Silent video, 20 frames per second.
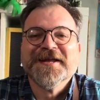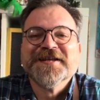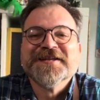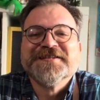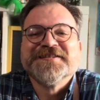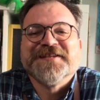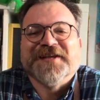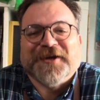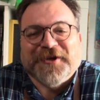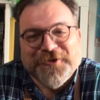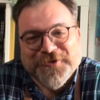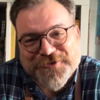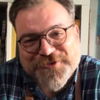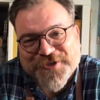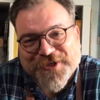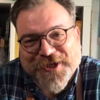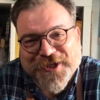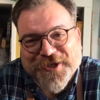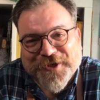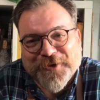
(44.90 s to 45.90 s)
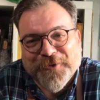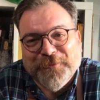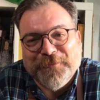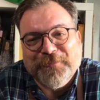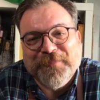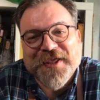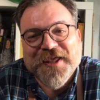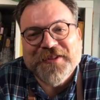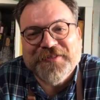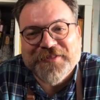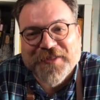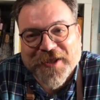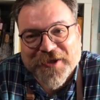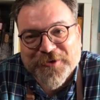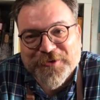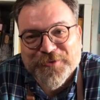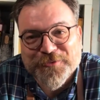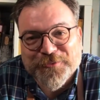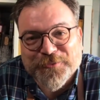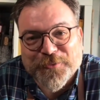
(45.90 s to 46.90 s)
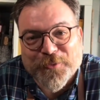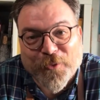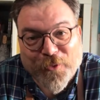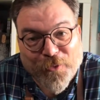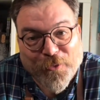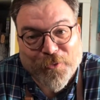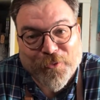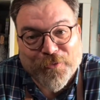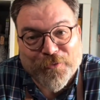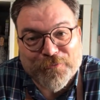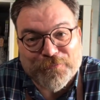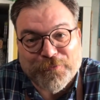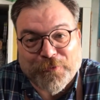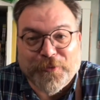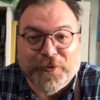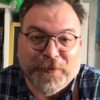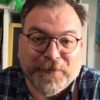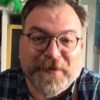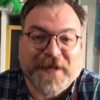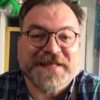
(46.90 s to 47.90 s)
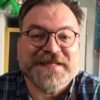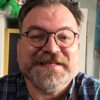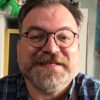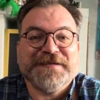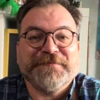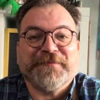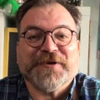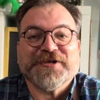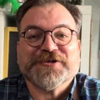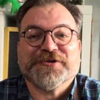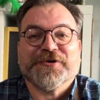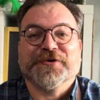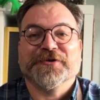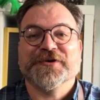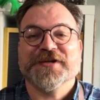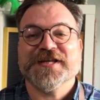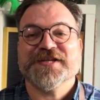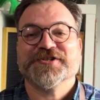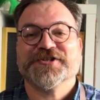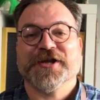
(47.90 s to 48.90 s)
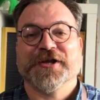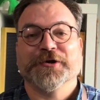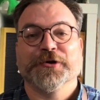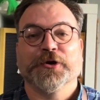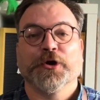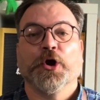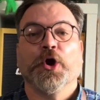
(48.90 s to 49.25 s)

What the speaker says: Seriously, a big thank you to all for your participation on this channel.